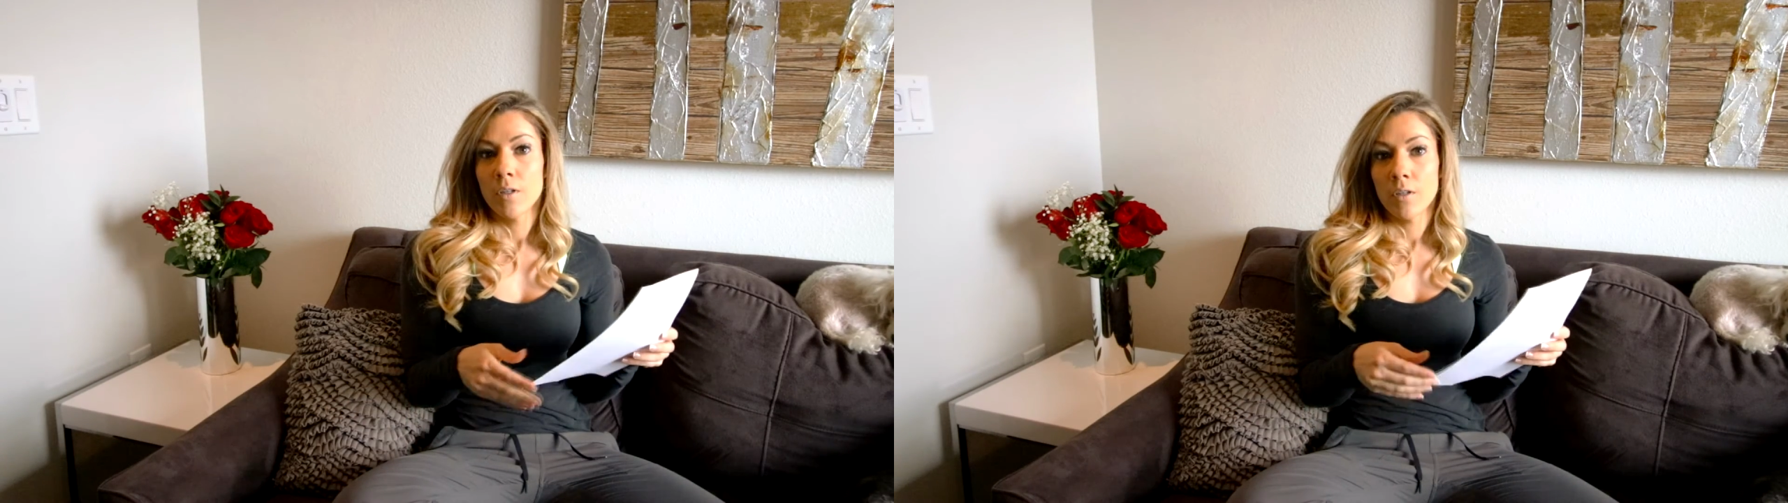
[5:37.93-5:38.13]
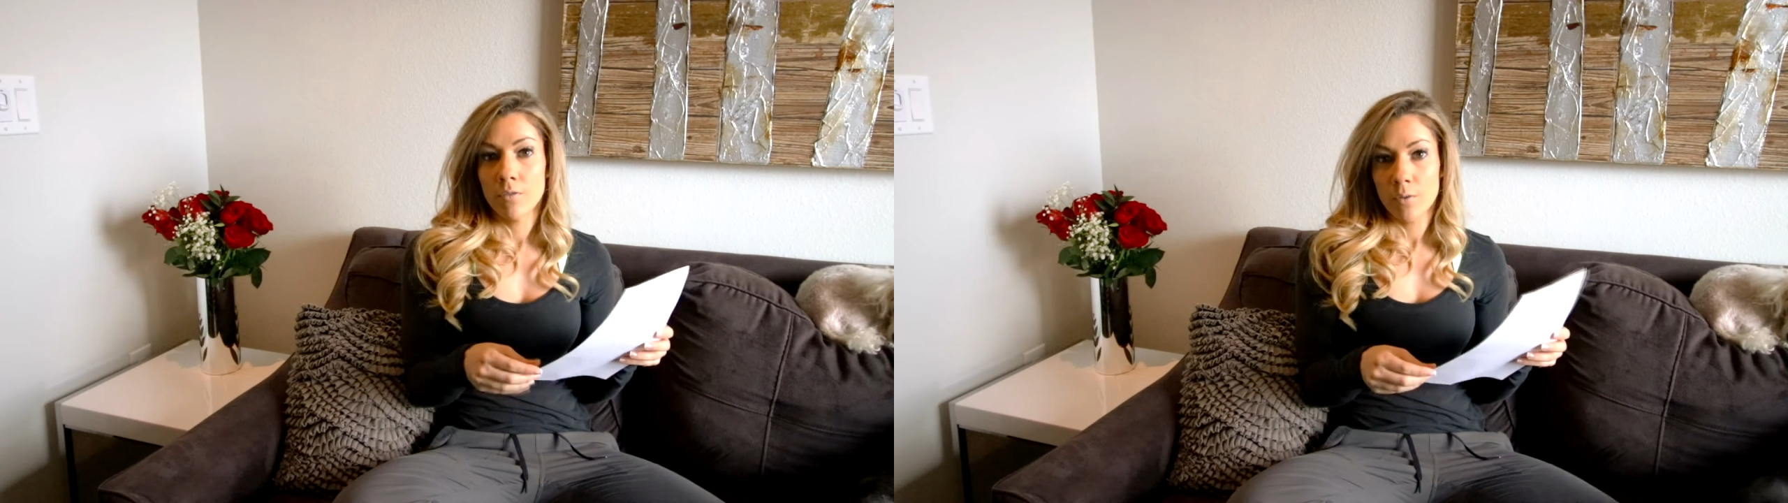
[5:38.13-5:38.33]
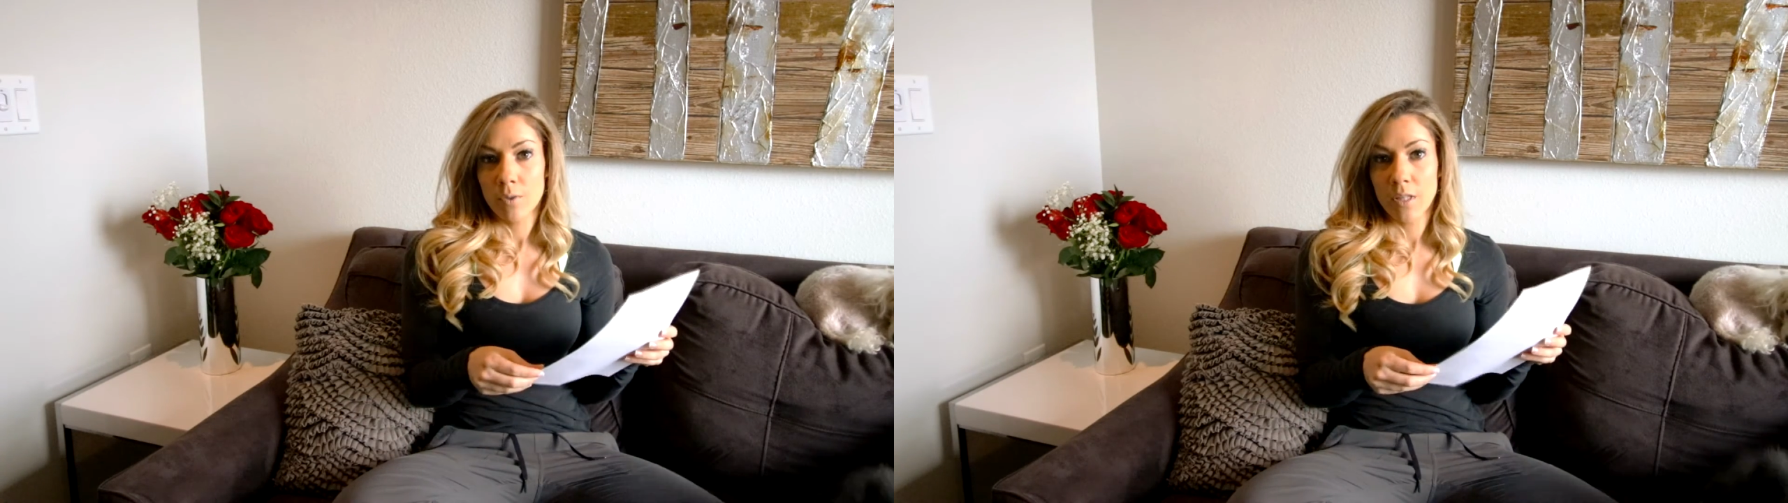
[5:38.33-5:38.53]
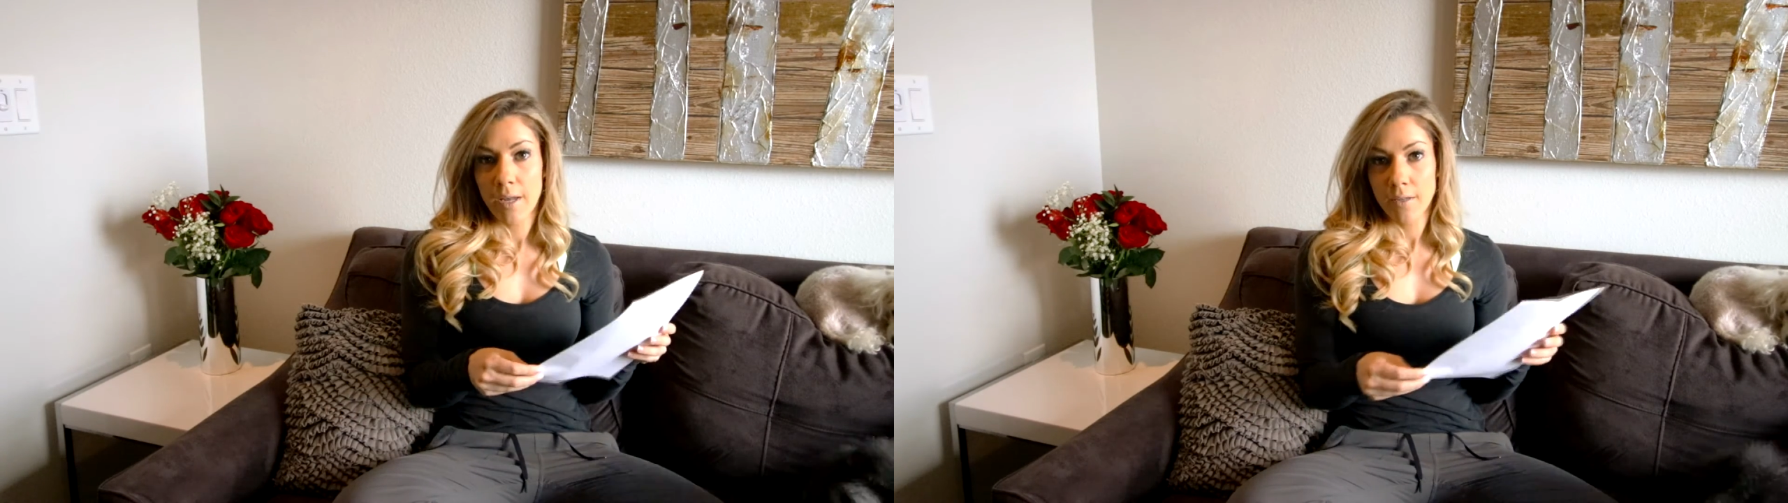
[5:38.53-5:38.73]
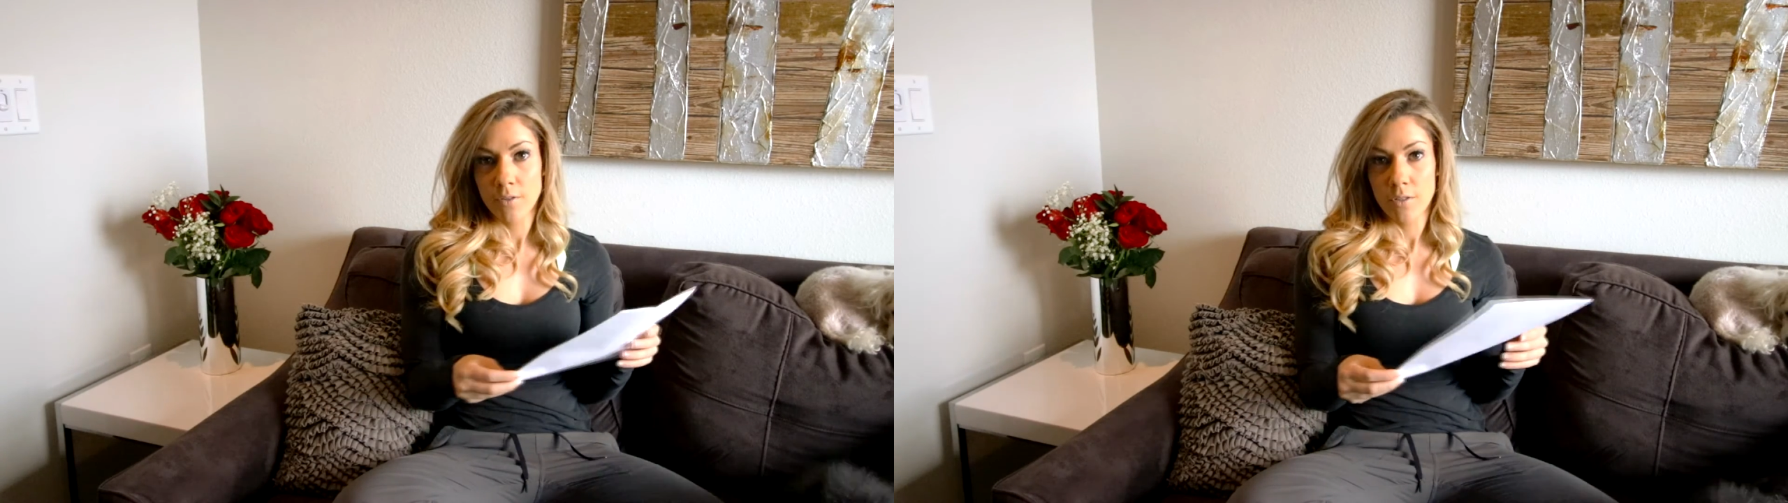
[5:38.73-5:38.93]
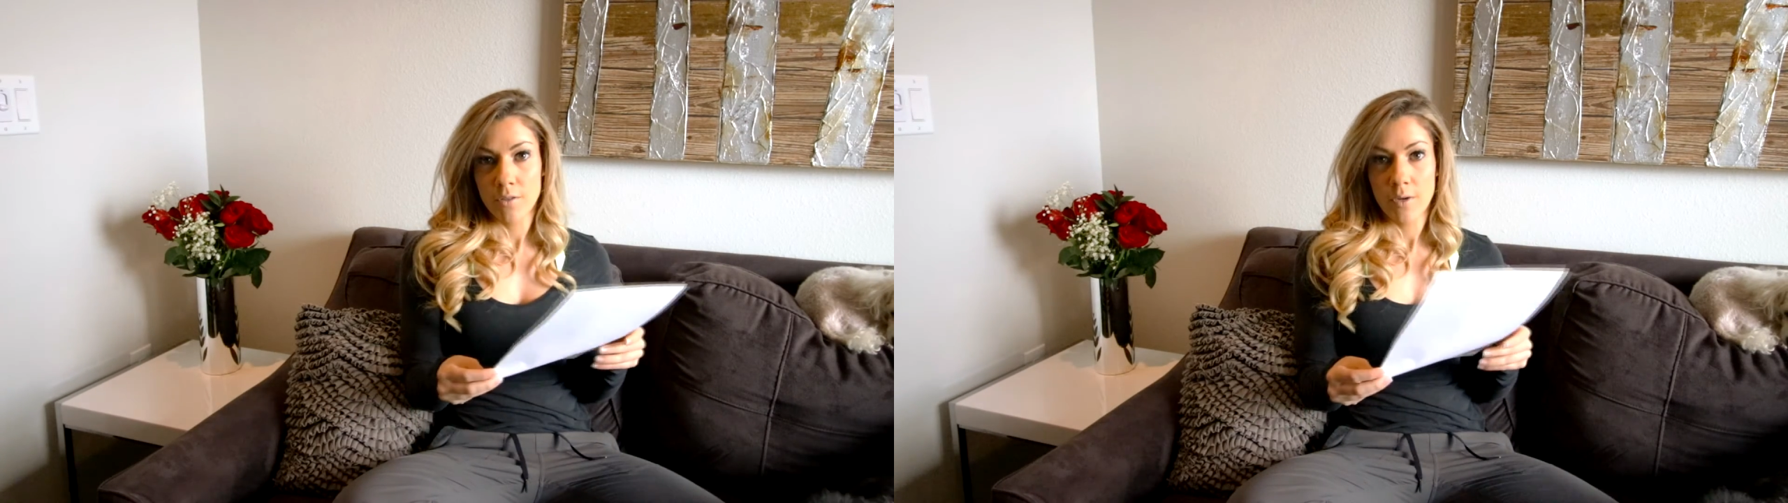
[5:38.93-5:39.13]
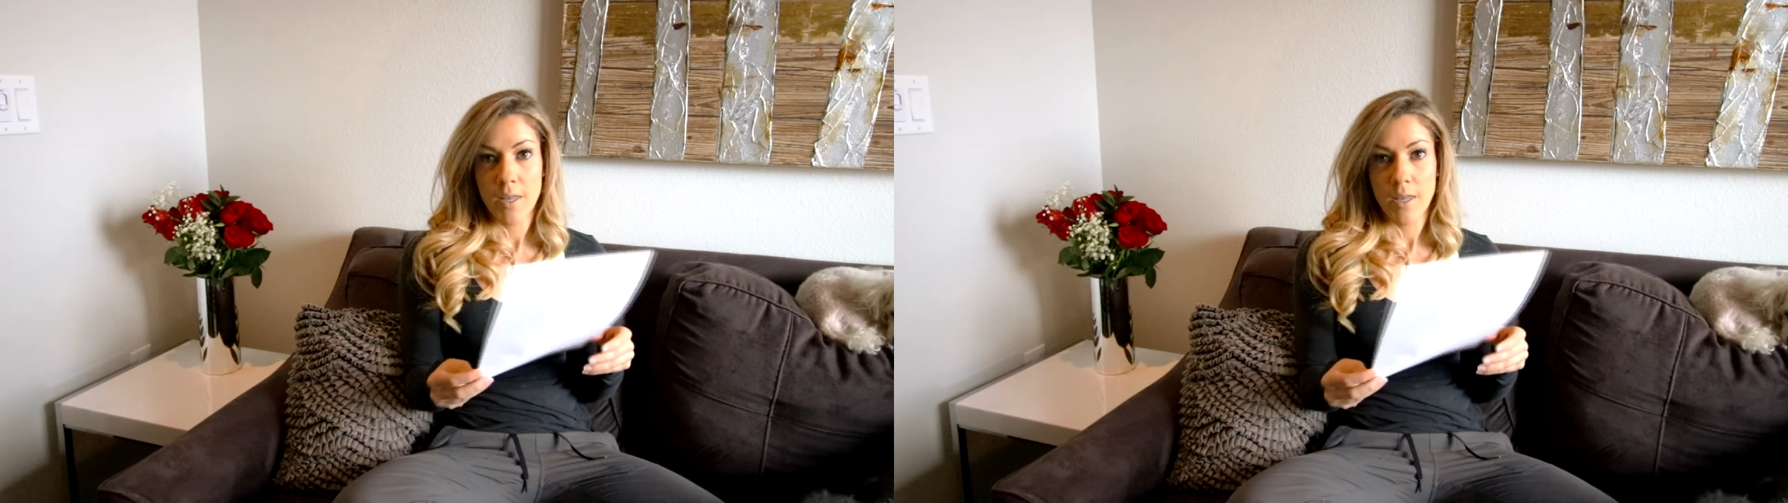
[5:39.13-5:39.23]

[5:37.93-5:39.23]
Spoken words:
if you would like to,